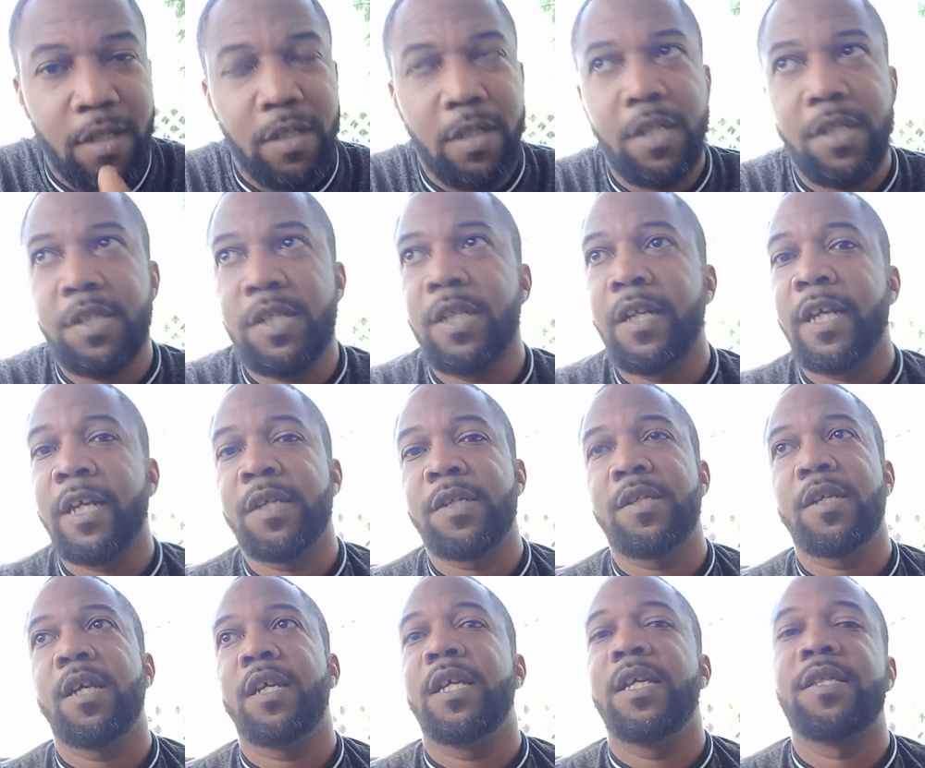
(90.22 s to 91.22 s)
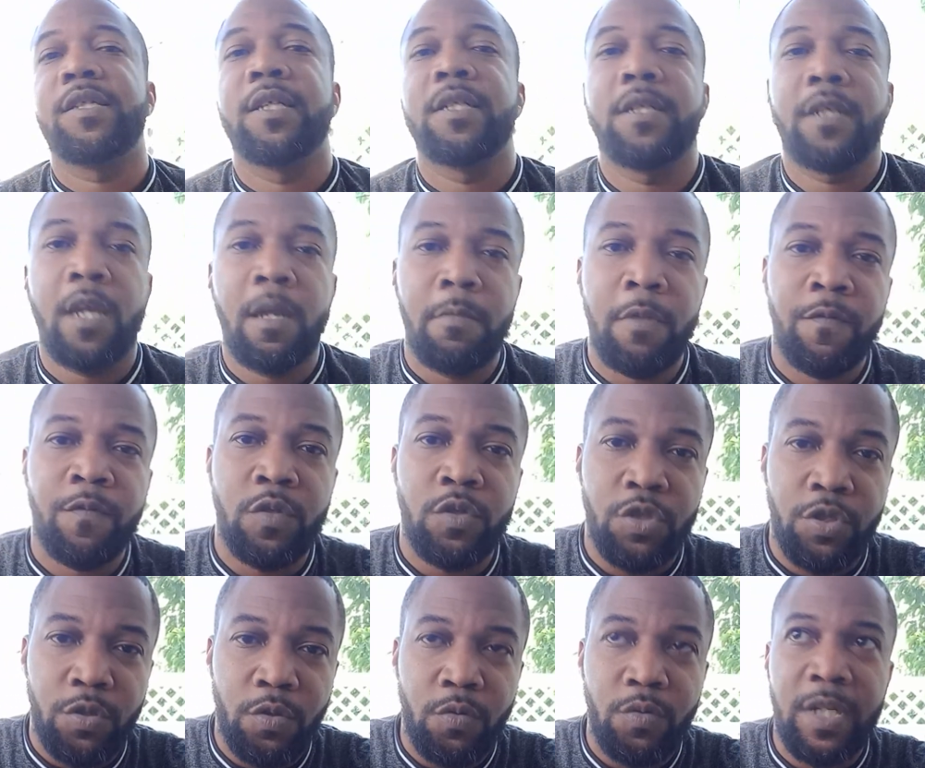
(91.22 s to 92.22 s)
Because, see, like I said, it's a damn if
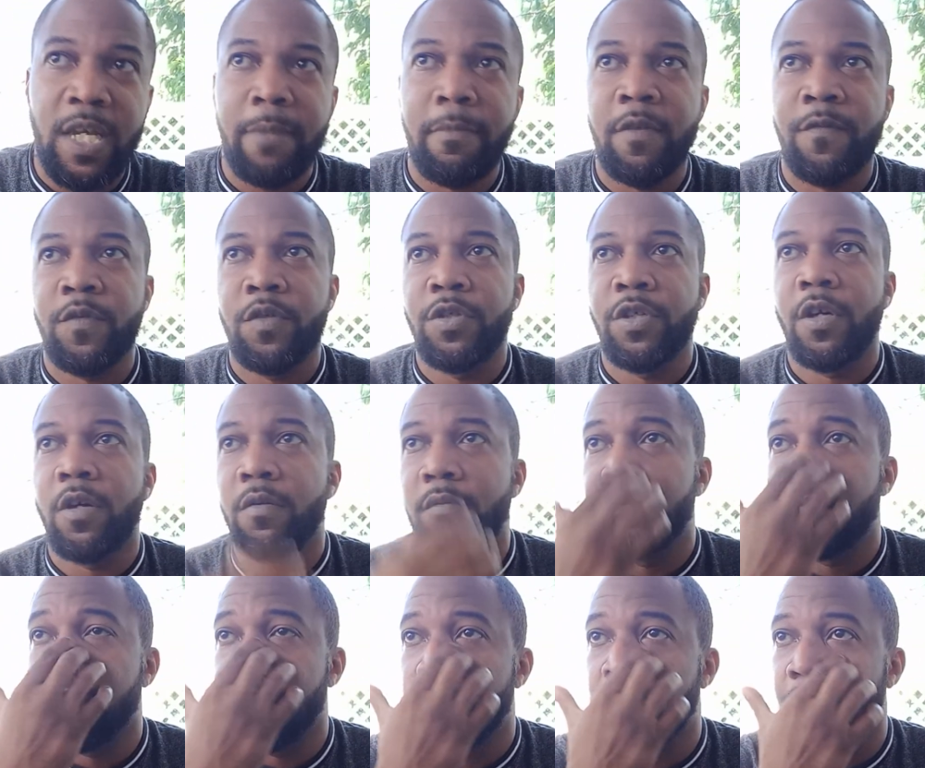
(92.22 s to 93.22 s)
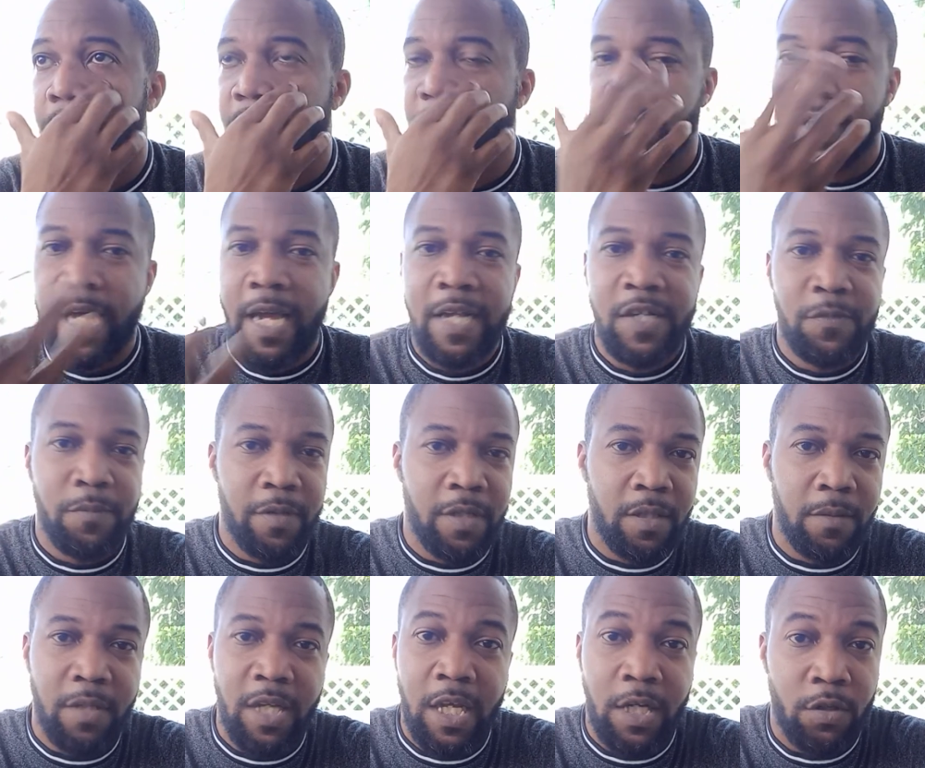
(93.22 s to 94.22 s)
you do, damn if you don't. You know, this guy's
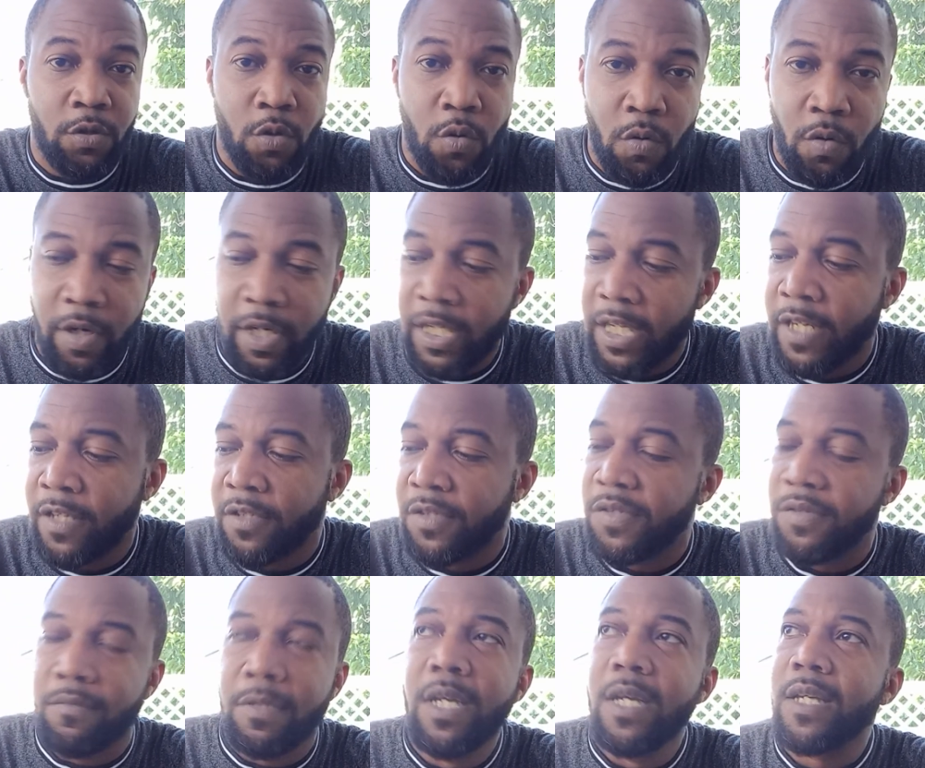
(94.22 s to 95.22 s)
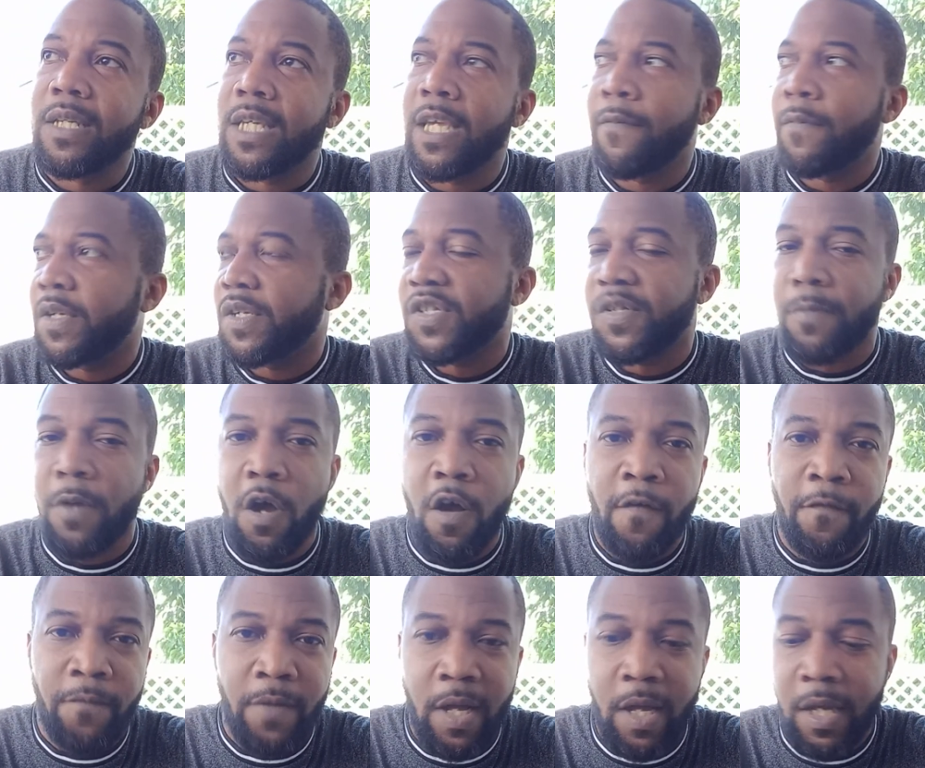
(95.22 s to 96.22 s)
been ignoring and giving
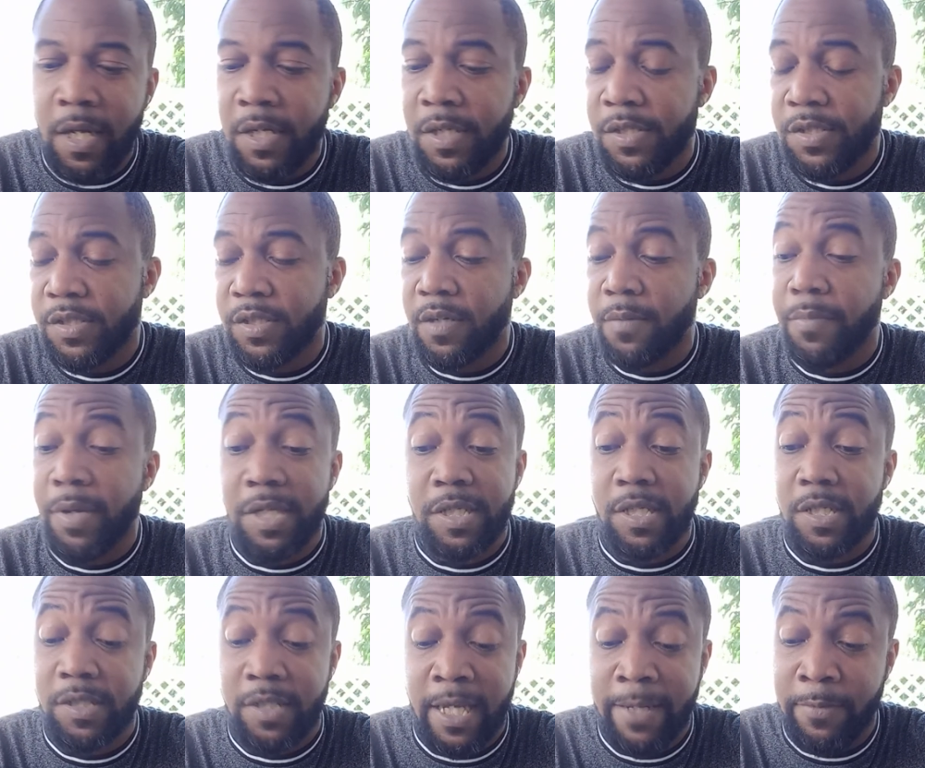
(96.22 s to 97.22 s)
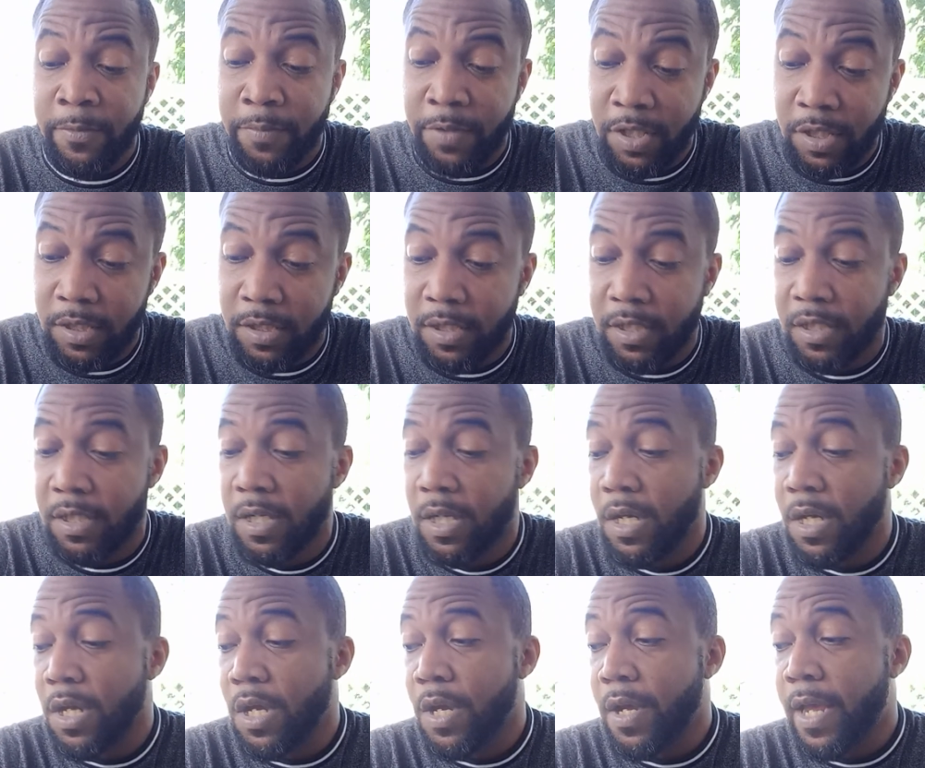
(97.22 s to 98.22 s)
small fines to the best of his capability.
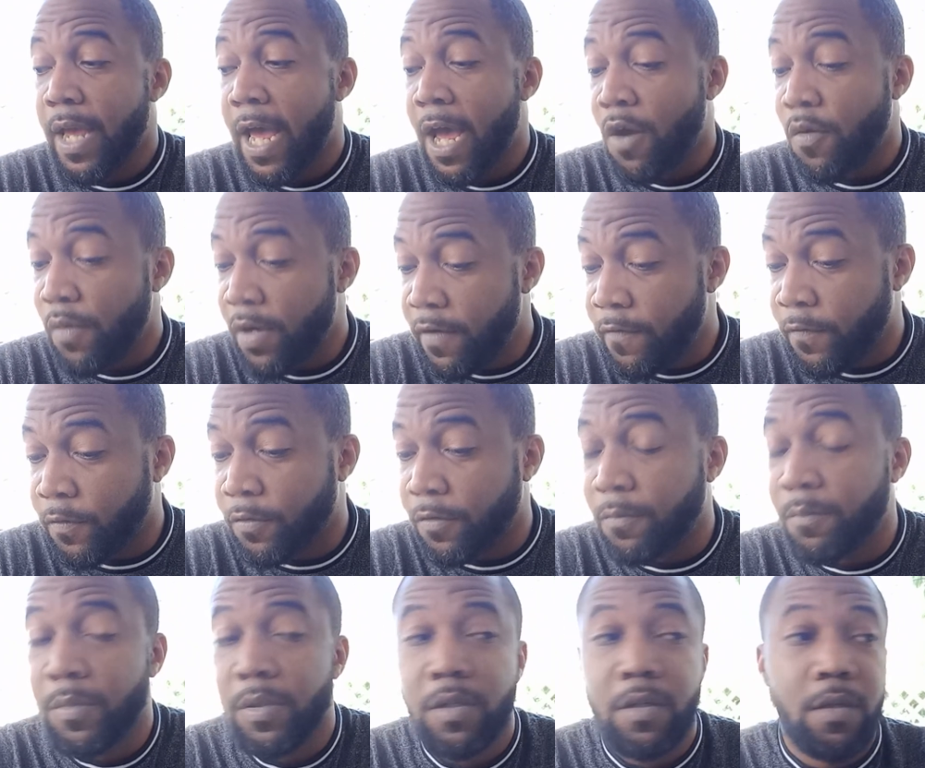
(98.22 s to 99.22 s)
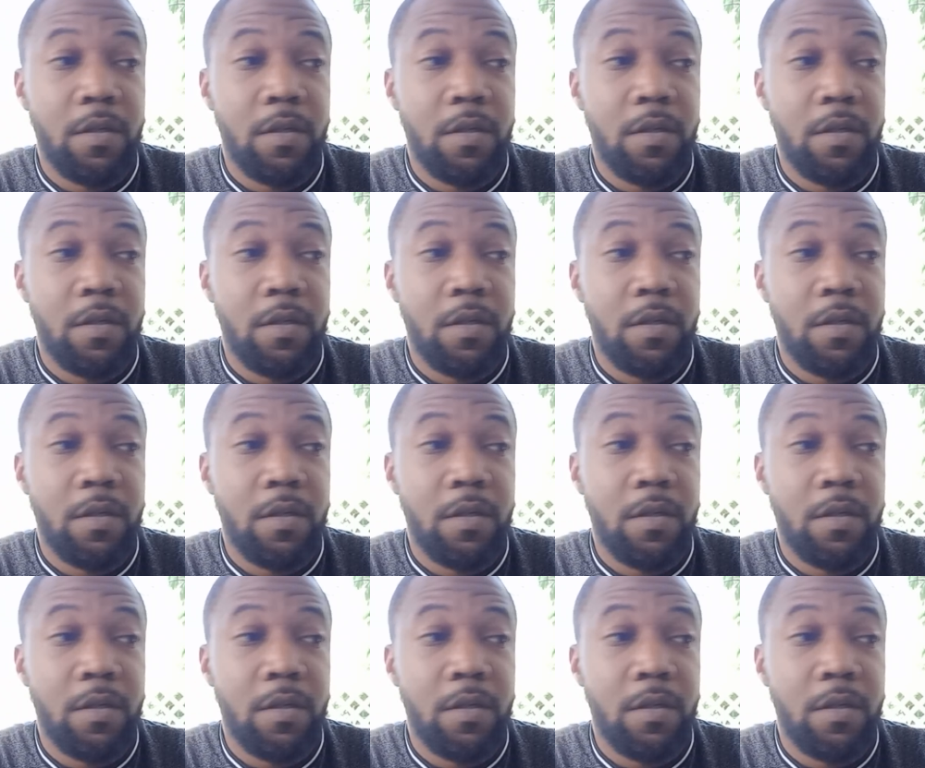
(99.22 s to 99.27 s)
However,